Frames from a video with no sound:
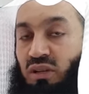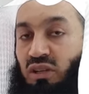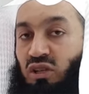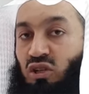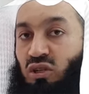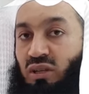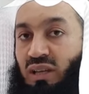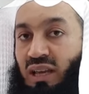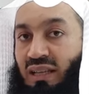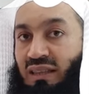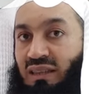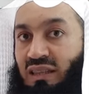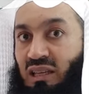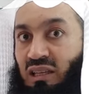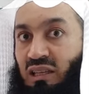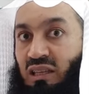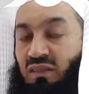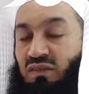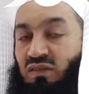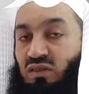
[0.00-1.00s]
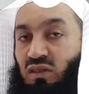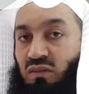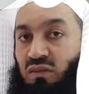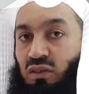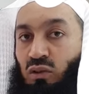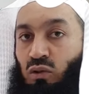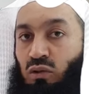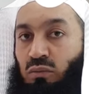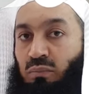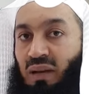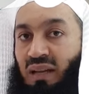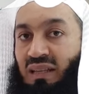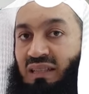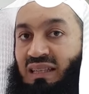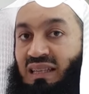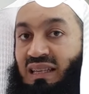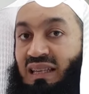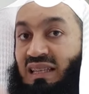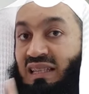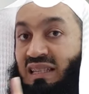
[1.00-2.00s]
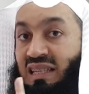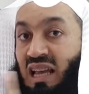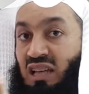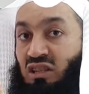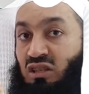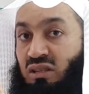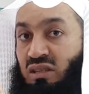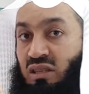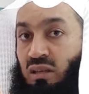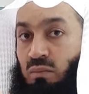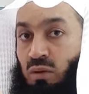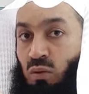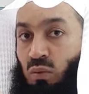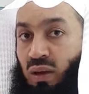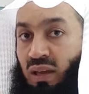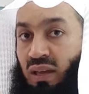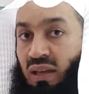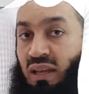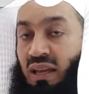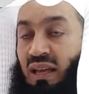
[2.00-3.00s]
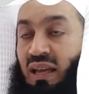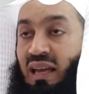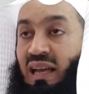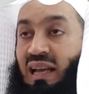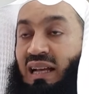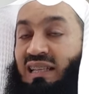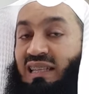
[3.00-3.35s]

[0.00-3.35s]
appreciate the gifts of the Almighty, He snatches them away.